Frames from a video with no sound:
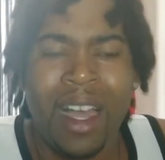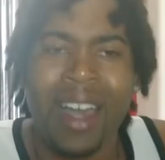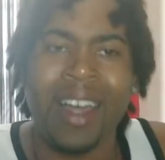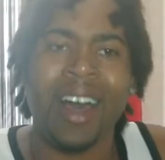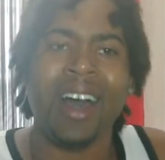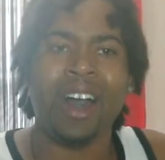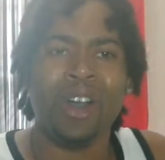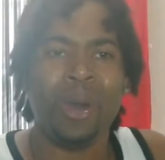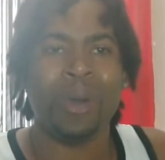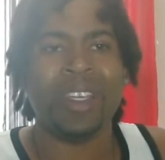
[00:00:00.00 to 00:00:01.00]

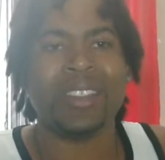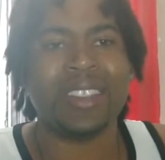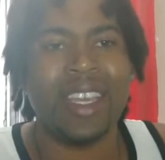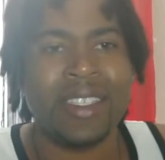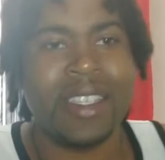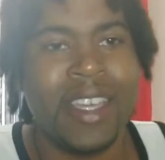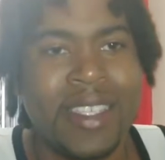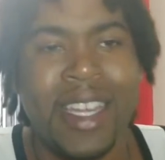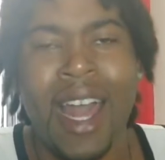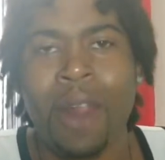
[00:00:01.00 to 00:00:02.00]
Oh, is
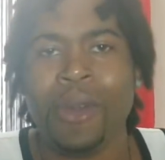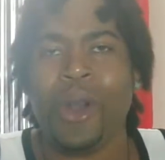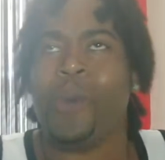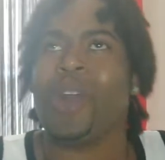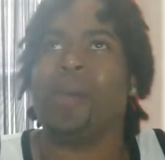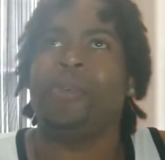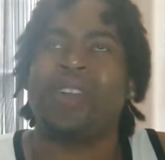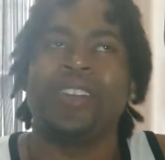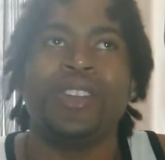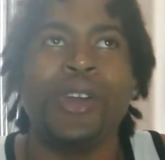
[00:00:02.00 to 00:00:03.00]
this, and I don't know what I'm
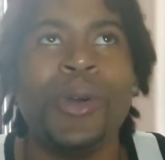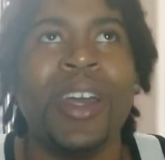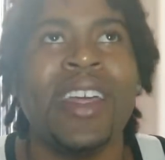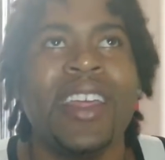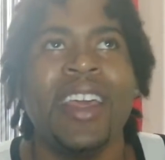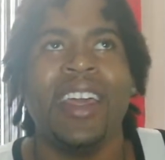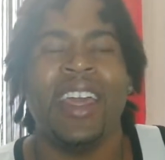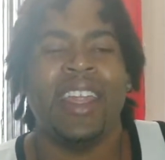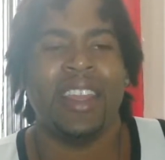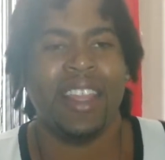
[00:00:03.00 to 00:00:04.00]
gonna do,
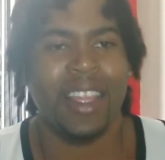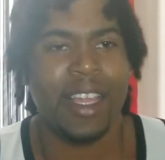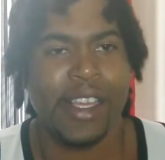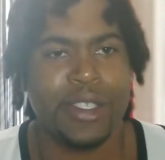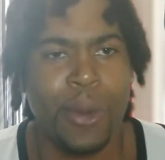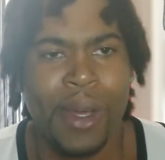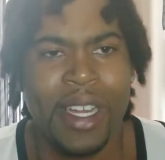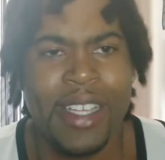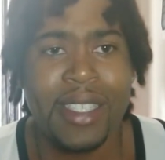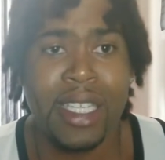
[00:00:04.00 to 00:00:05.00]
and he's doing
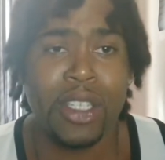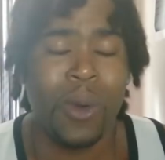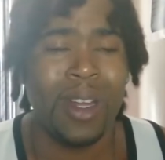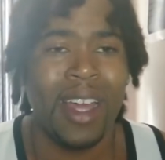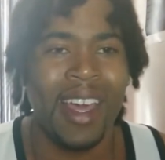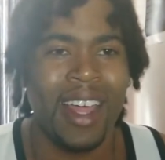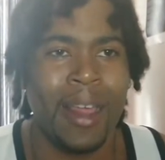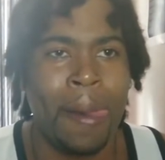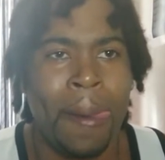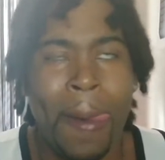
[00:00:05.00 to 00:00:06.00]
this and doing
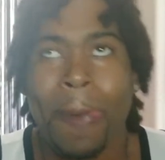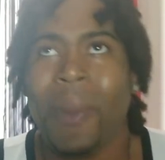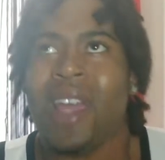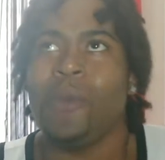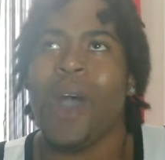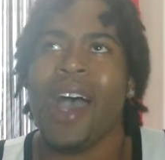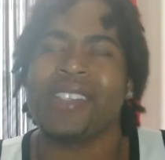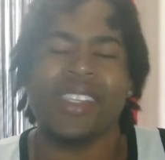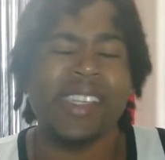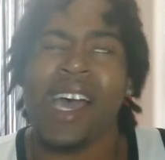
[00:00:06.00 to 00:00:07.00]
that, and why
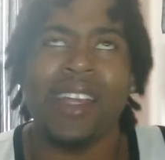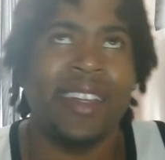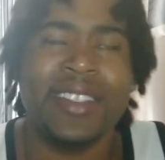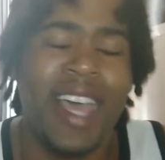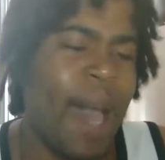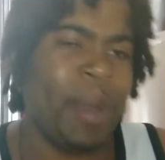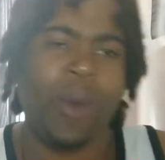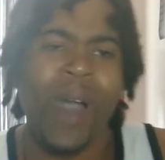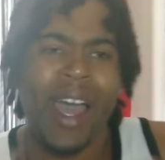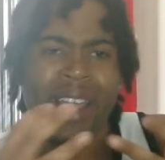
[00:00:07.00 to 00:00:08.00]
is it not this happening?
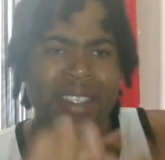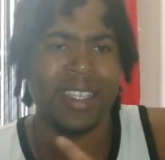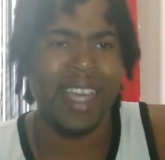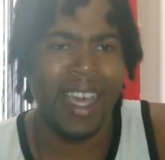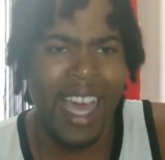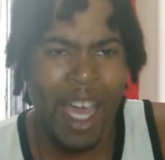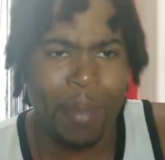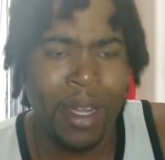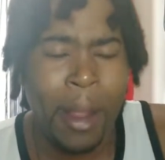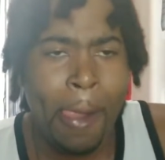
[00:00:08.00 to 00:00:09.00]
Why isn't that
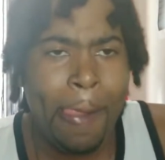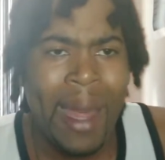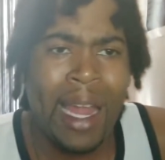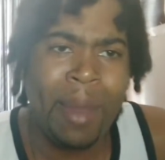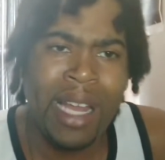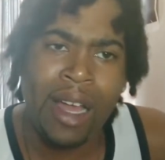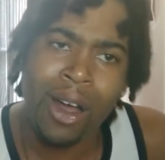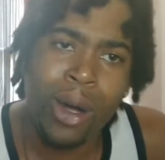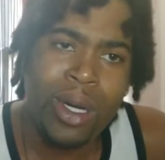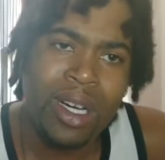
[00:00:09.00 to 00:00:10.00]
happening?" And I be like,
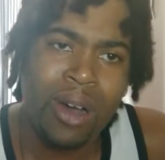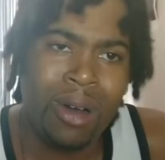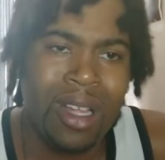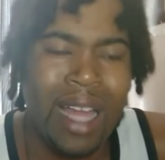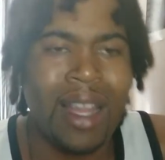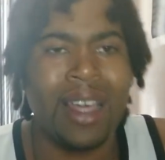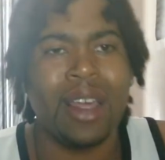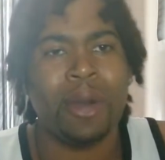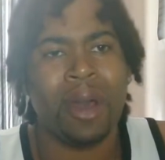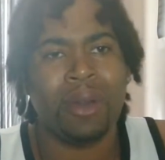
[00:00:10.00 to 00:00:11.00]
I like,
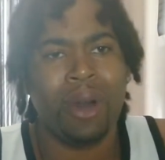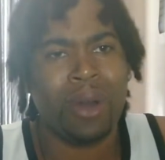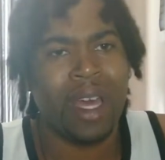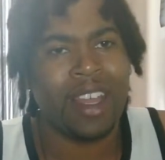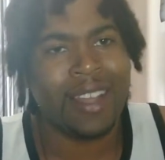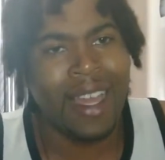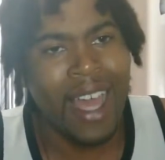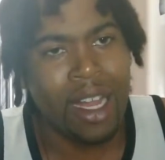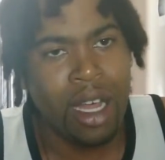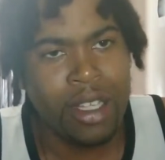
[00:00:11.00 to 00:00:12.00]
oh, okay. Like,
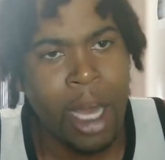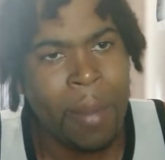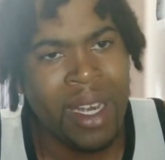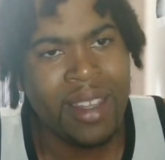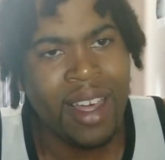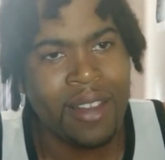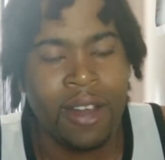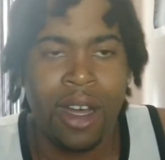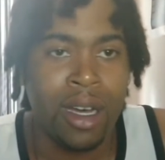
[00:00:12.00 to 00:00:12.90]
how long y'all been together?